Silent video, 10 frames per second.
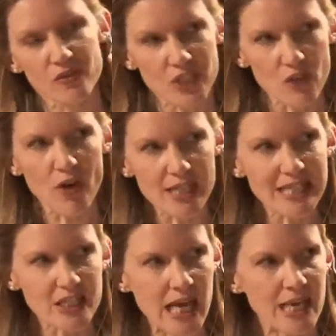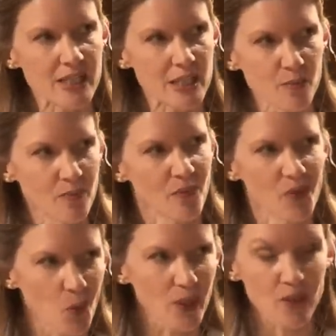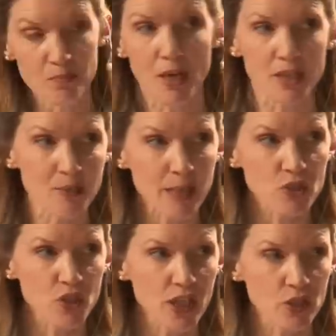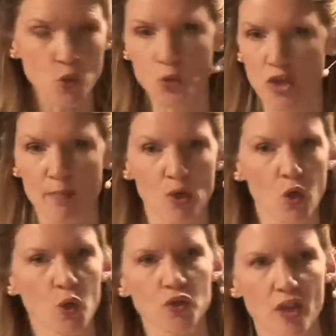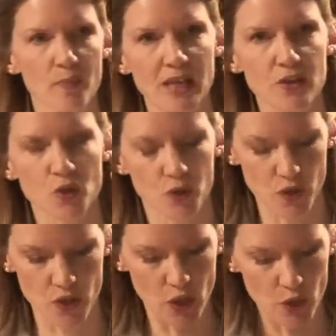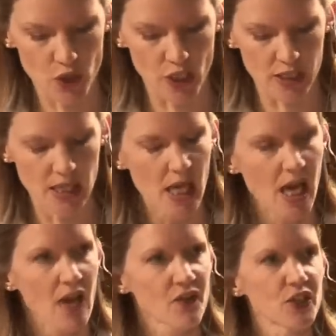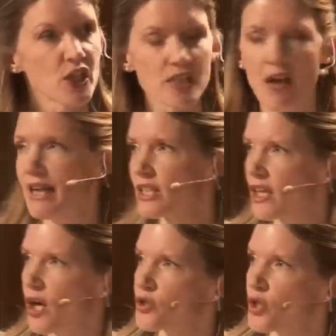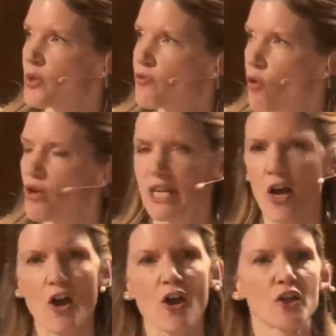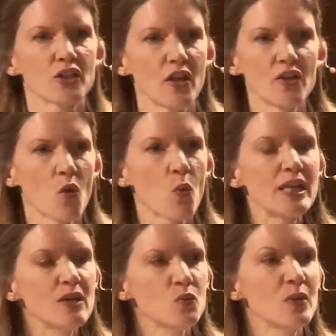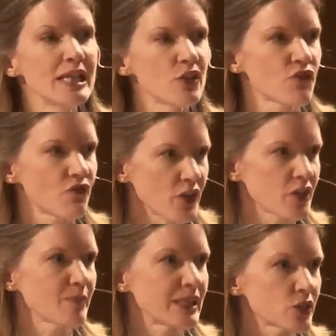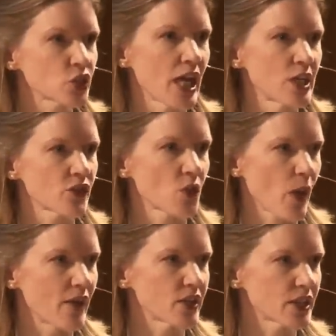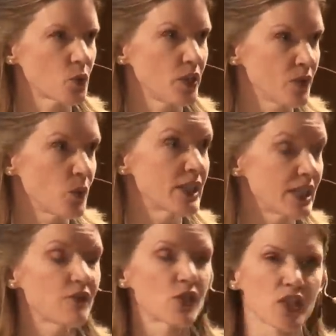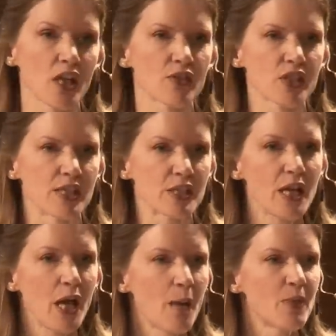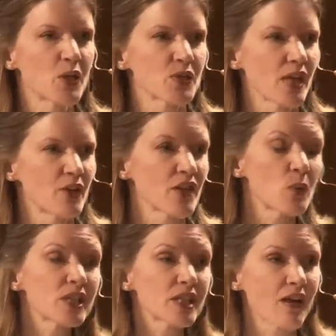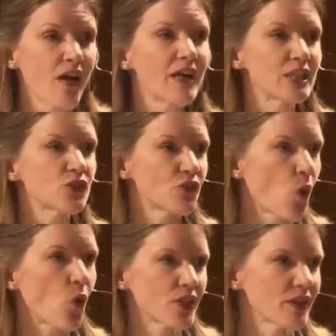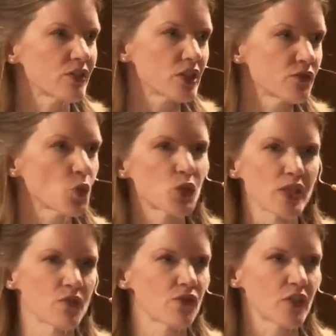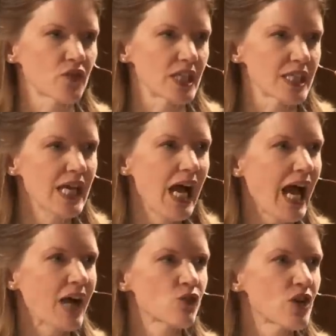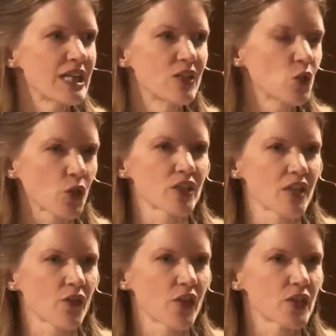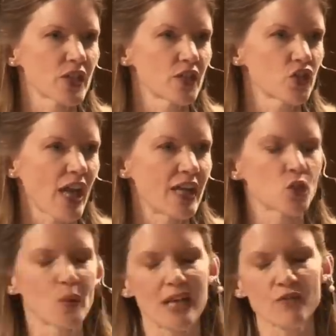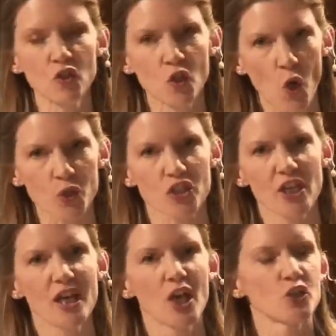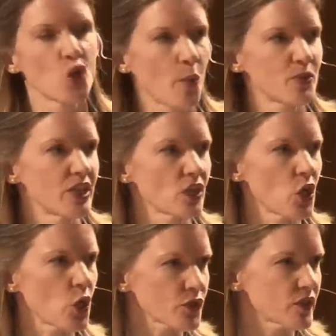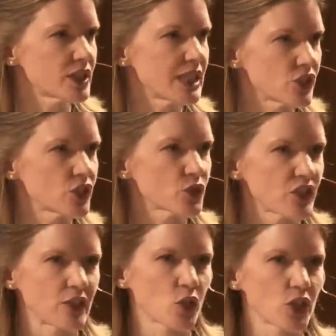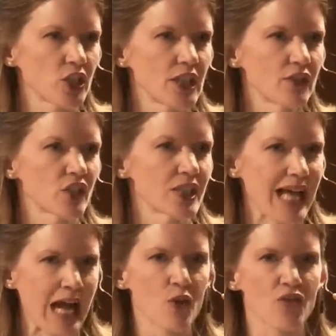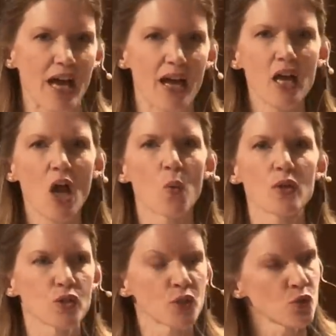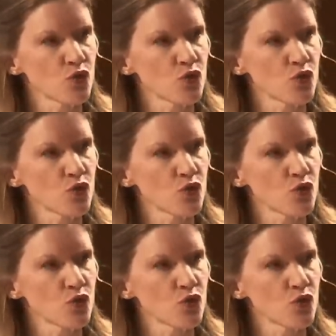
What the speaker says: so raising taxes, you know, we might be able to do that short term, but long term, that's not a solution. The design and culture, we've already heard, you know, we need a fundamental change in the way that we deliver services, because they were designed for the 1940s and 50s, and really not enough has changed. We have not adopted a lot of the digital technology that is out there, which could